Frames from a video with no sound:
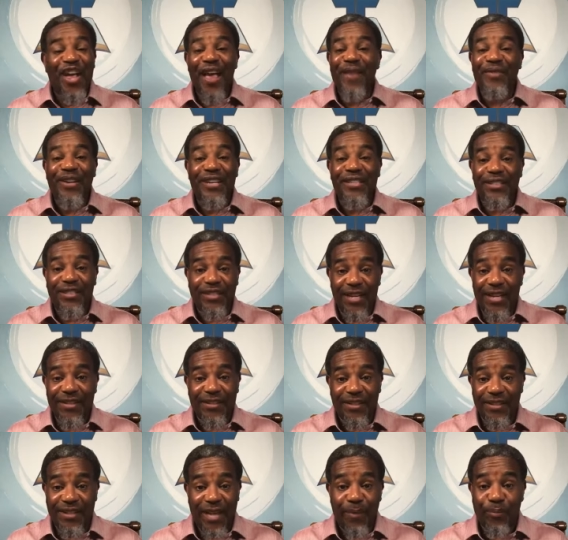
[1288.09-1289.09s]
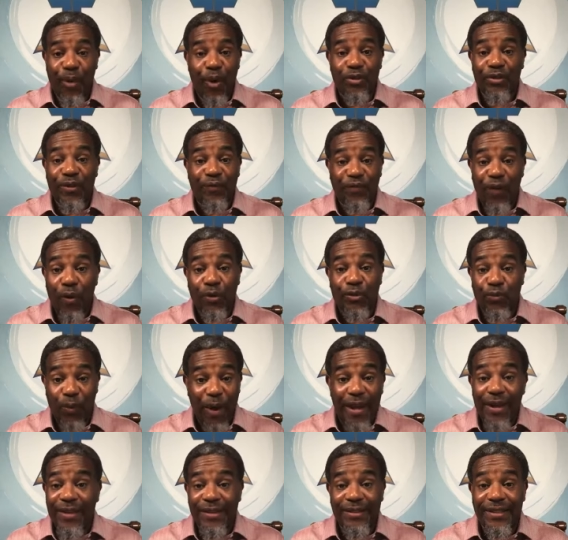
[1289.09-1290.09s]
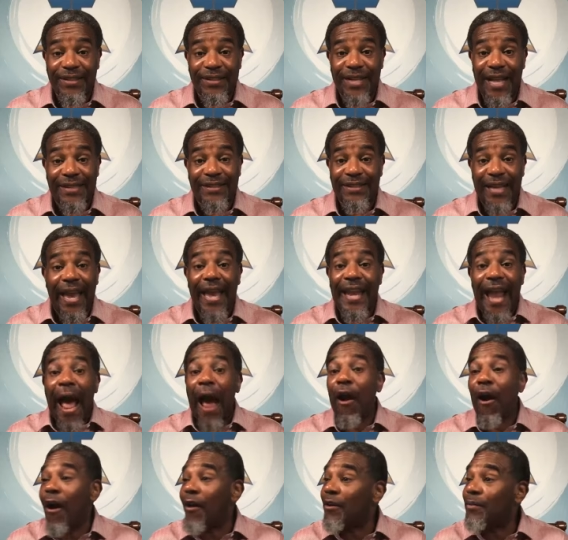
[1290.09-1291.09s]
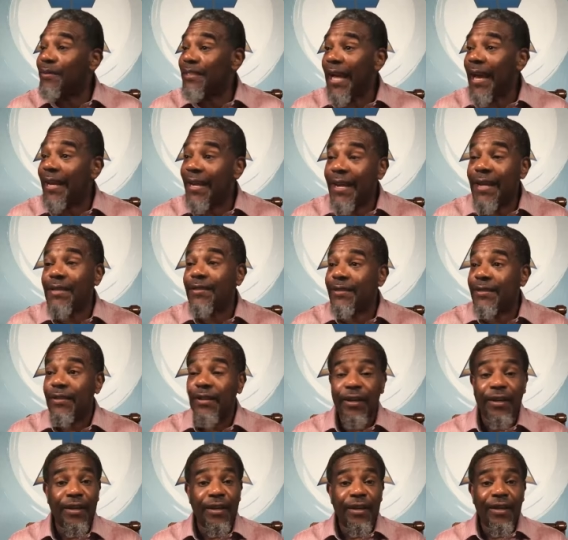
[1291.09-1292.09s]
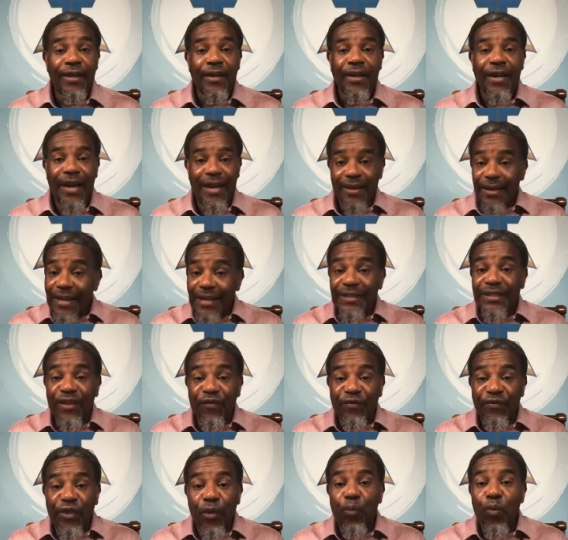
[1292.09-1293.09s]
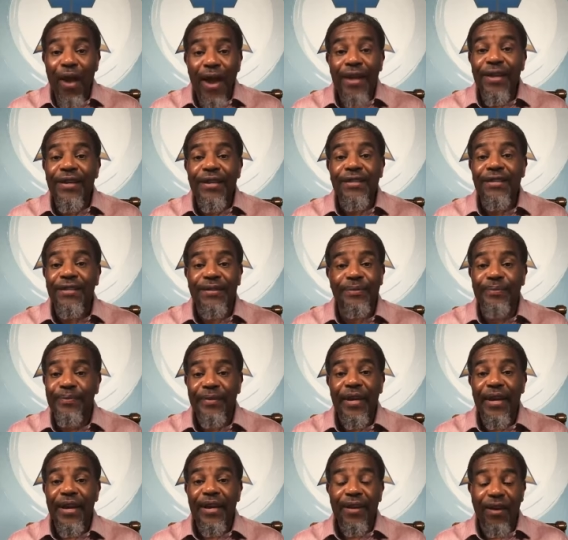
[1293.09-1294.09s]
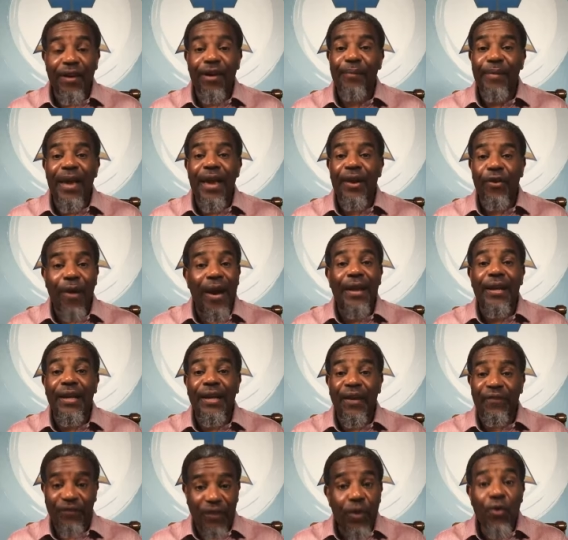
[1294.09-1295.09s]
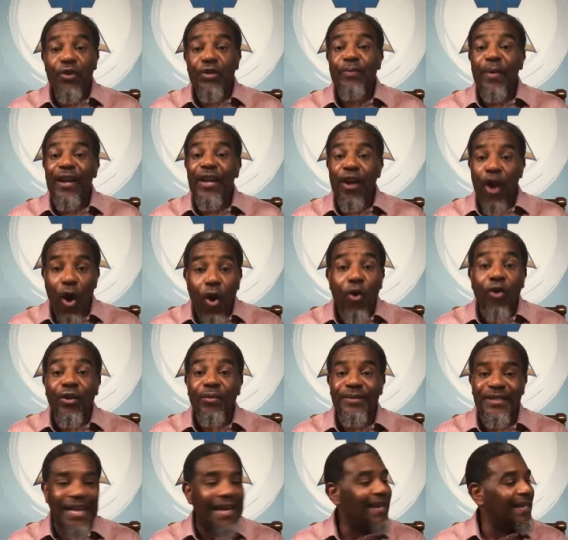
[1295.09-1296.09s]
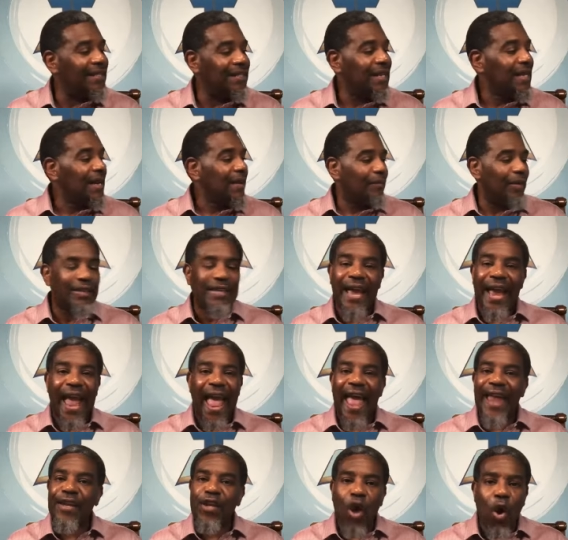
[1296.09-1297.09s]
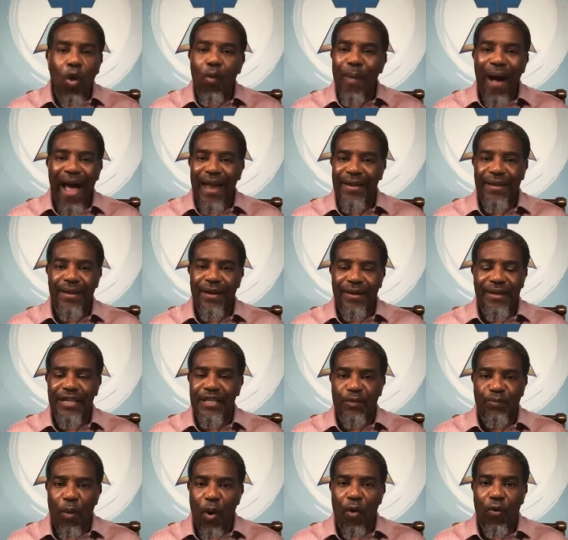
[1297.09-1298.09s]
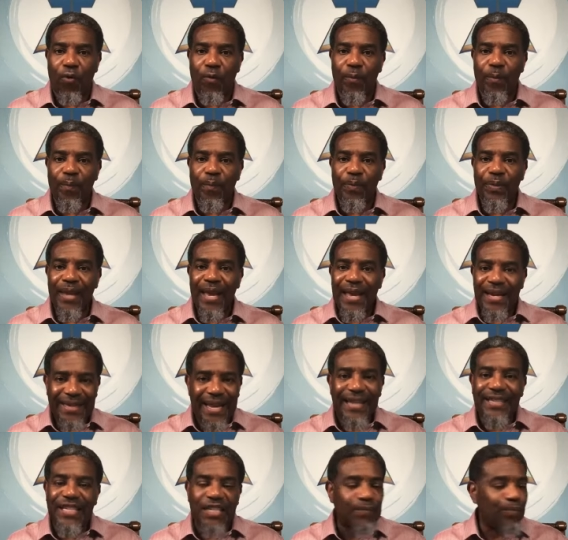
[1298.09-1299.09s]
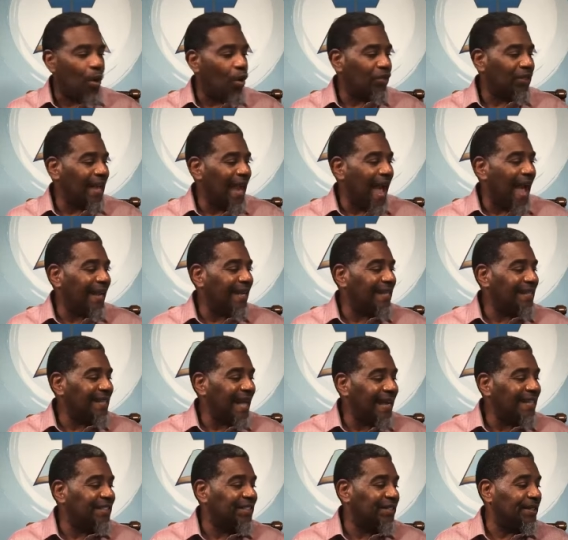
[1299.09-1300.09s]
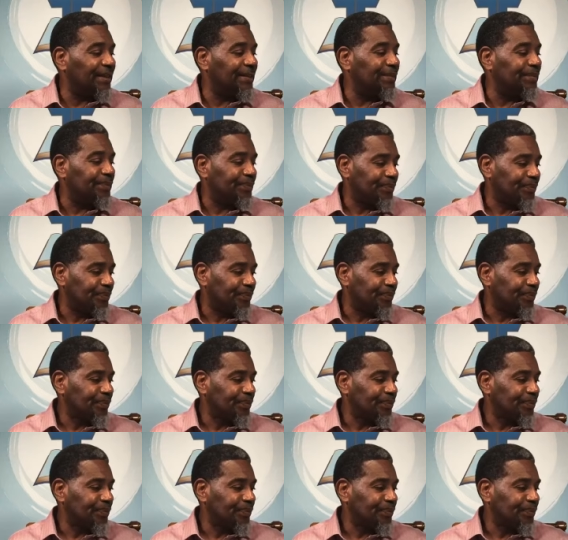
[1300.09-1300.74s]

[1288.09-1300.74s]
They brought some false witnesses that said, I heard him say this. At least the witness could have been greatly confused, but he heard him say this. But they had nobody against Paul. They just brought the accusation.